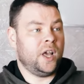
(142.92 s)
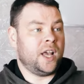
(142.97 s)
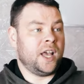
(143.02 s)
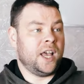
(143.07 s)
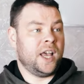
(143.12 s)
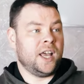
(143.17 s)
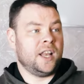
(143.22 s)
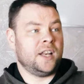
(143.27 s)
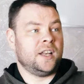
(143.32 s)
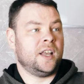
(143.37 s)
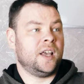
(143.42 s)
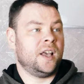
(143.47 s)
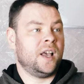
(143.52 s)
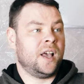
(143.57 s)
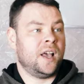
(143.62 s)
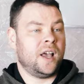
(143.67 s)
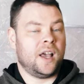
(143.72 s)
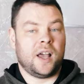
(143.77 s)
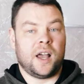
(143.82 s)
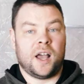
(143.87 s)
and
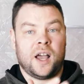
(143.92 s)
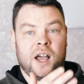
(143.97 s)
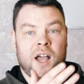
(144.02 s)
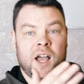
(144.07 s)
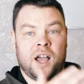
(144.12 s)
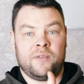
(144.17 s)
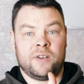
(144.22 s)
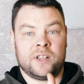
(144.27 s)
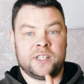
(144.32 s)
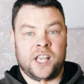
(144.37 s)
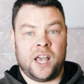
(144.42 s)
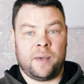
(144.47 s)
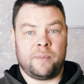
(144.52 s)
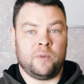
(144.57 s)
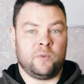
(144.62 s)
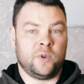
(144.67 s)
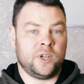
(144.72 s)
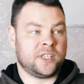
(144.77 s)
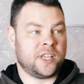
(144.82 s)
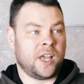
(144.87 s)
I was
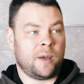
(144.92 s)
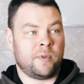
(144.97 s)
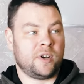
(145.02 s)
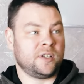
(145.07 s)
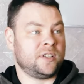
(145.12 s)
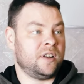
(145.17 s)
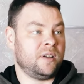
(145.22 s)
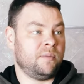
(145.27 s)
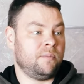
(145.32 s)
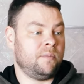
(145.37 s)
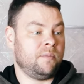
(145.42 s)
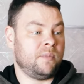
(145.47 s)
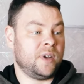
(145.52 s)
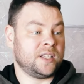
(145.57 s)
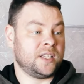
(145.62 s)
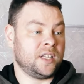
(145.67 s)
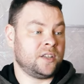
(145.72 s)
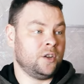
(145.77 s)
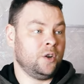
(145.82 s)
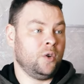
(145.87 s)
happy with this camera setup. I
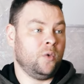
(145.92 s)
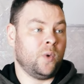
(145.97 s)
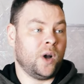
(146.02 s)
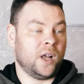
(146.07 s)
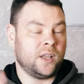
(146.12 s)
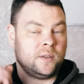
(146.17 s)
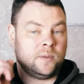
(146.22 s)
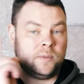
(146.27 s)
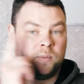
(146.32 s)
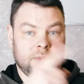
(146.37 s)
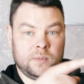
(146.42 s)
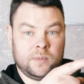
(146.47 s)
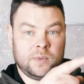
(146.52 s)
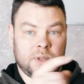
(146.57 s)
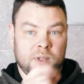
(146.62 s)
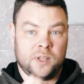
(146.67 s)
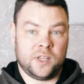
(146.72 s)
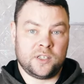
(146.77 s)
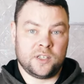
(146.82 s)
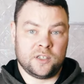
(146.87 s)
said, you know what,
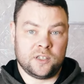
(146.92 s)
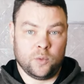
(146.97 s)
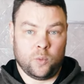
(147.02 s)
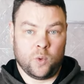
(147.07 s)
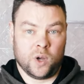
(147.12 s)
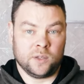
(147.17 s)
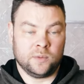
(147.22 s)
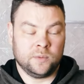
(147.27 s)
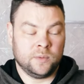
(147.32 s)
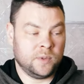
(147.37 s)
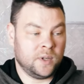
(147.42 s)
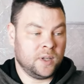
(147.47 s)
this is the one.